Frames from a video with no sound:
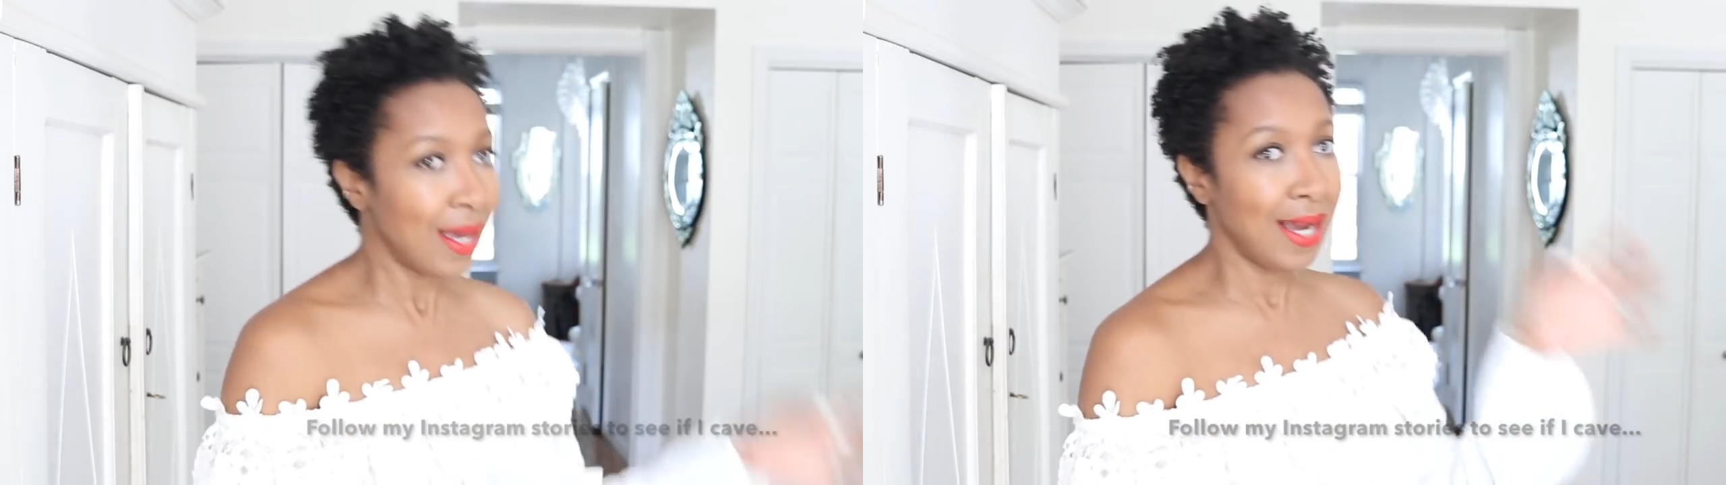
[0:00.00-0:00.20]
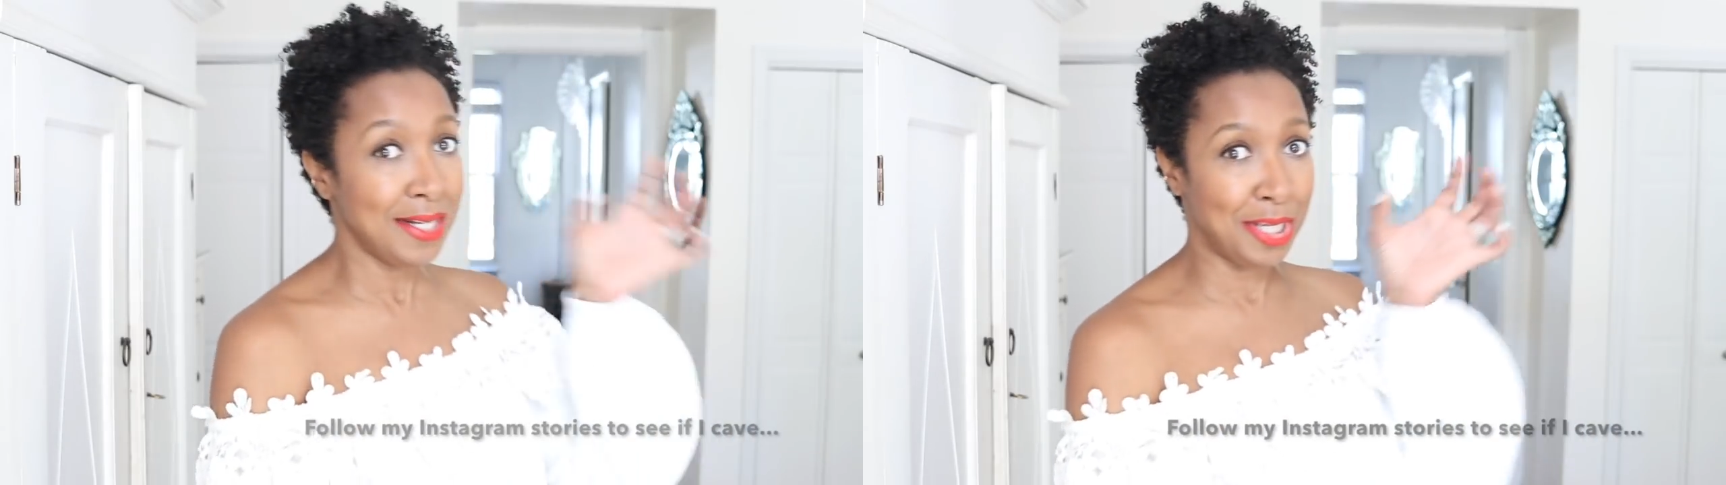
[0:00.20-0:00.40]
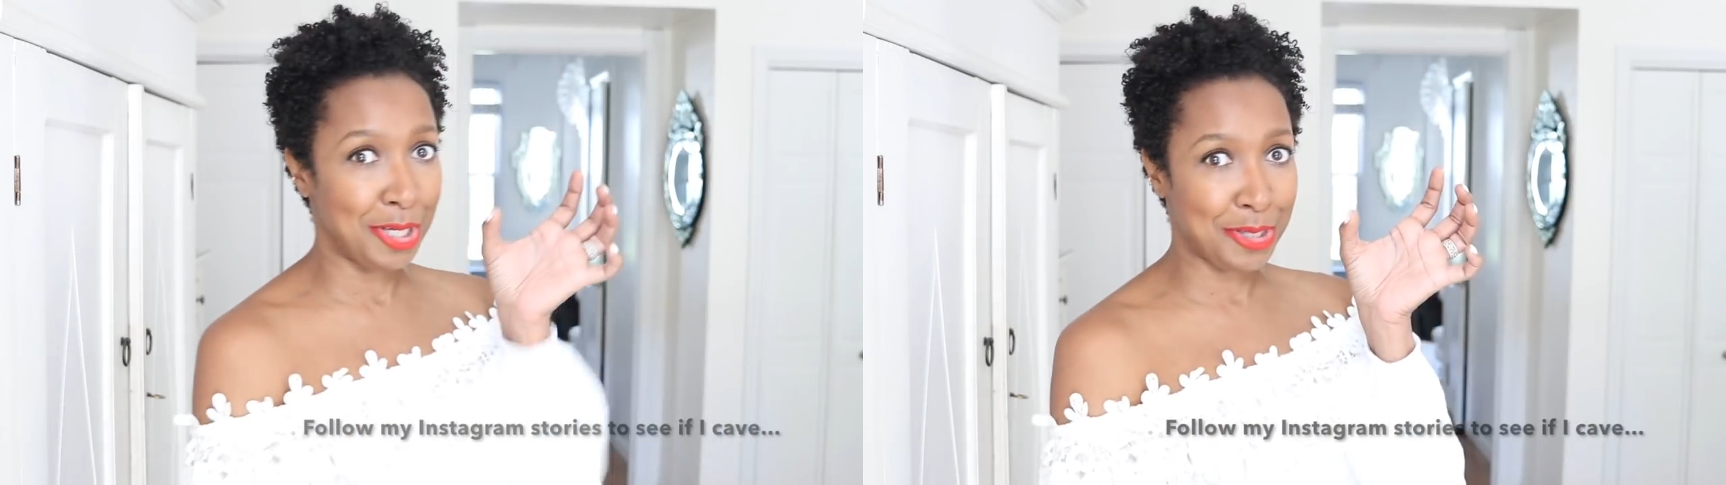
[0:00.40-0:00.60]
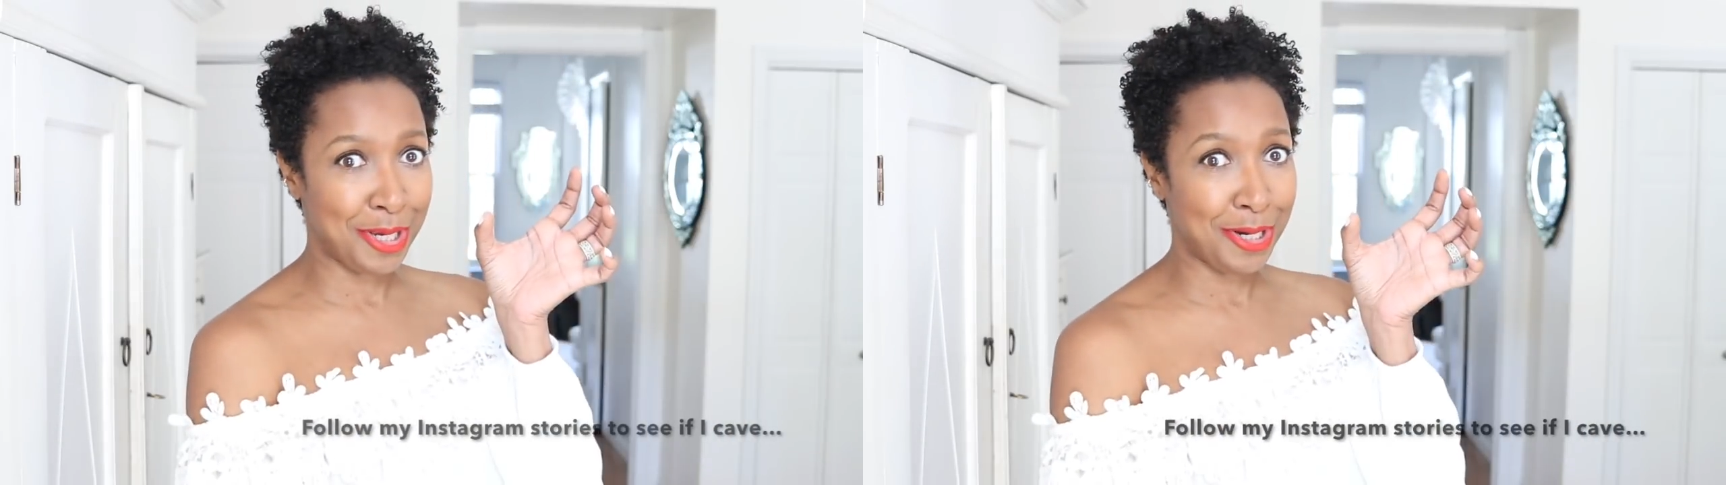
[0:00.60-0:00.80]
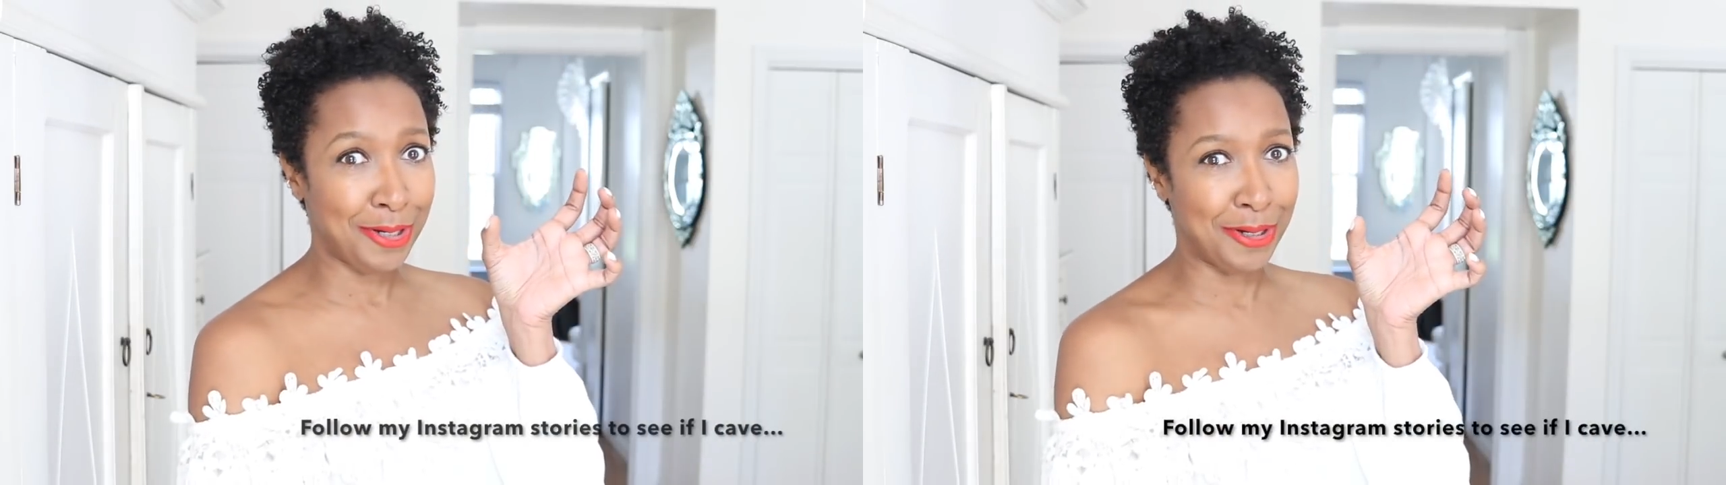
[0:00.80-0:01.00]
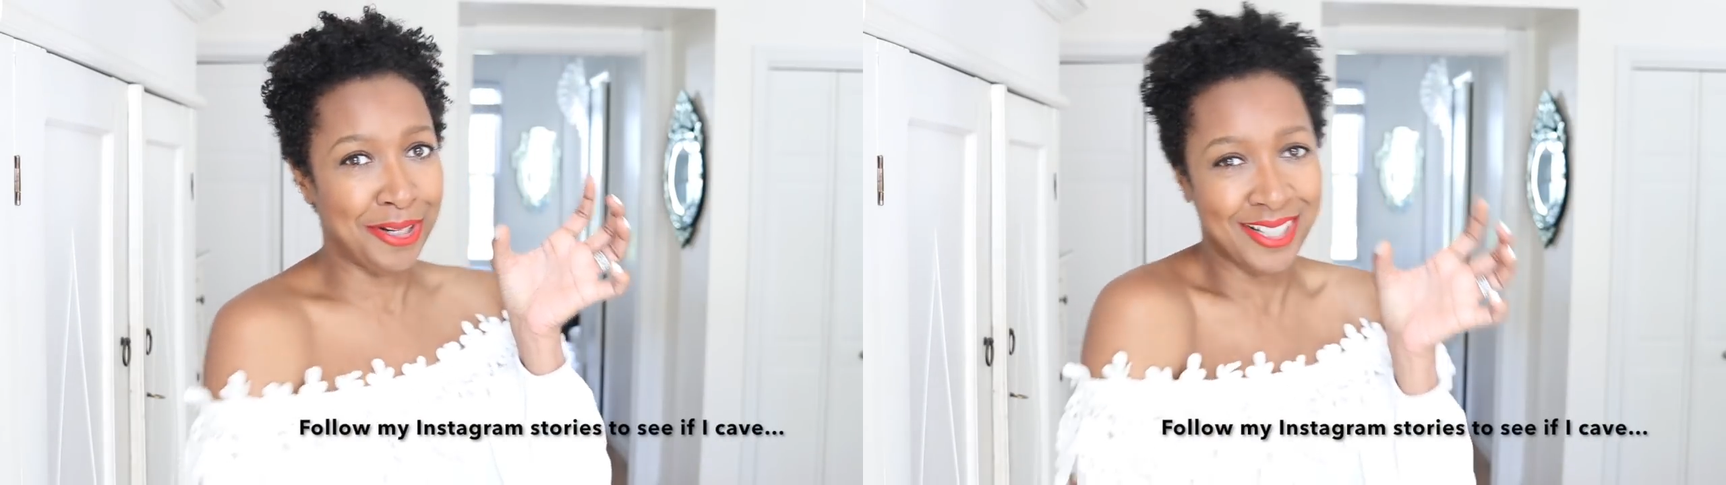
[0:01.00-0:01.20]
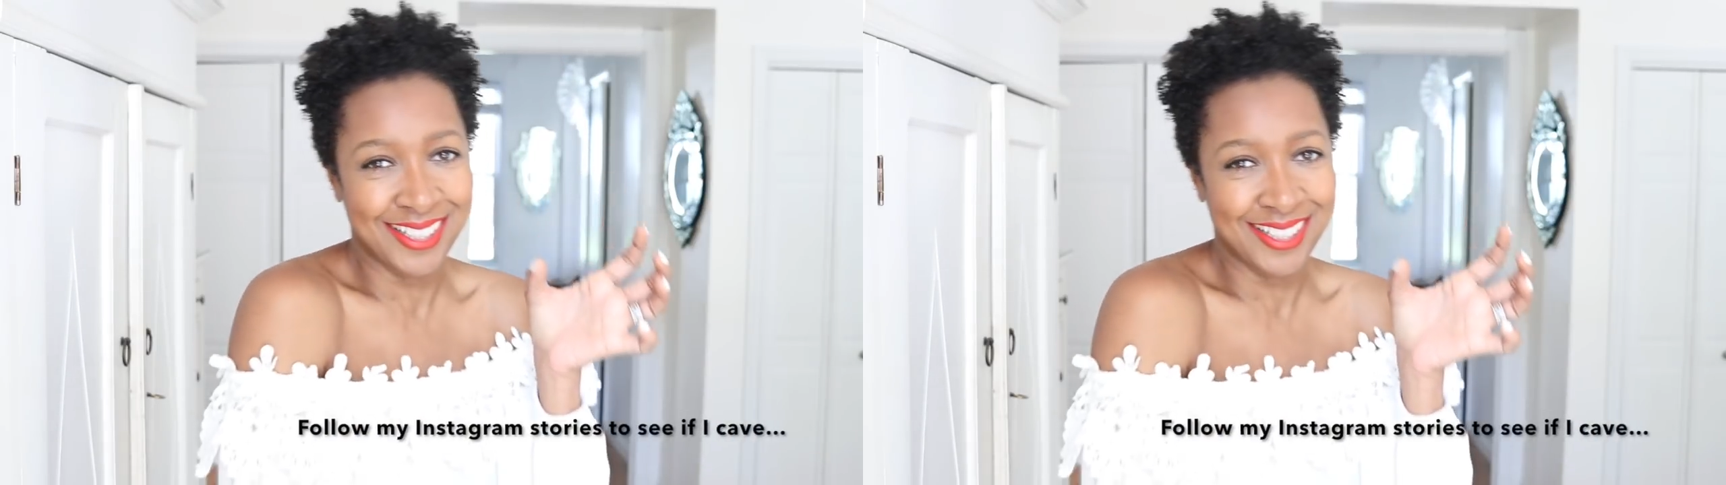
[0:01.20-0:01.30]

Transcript: and here they are.